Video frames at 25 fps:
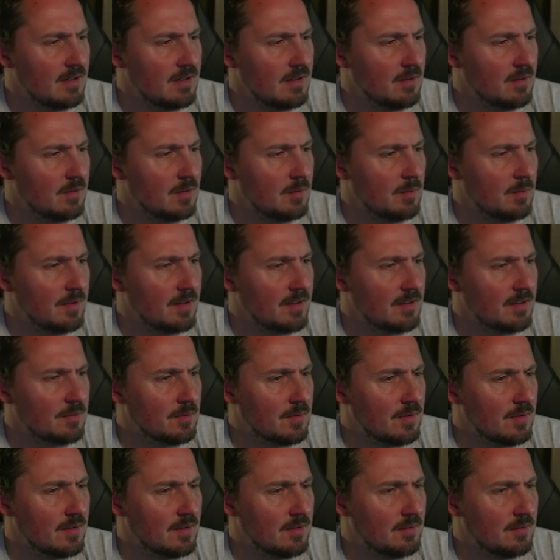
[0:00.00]
What about this
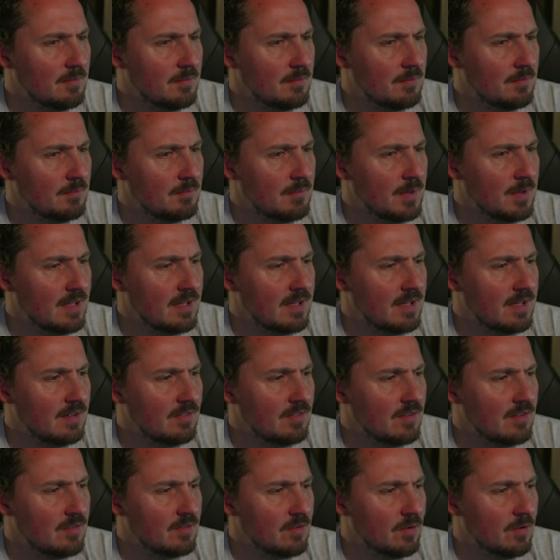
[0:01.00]
one? Ben
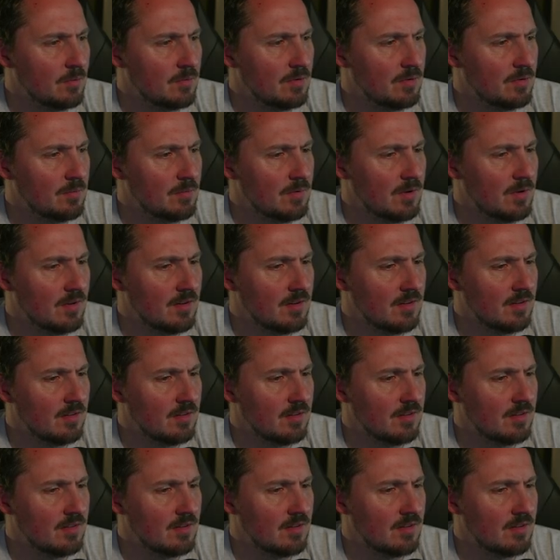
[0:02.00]
Nevis, Thompson Brothers.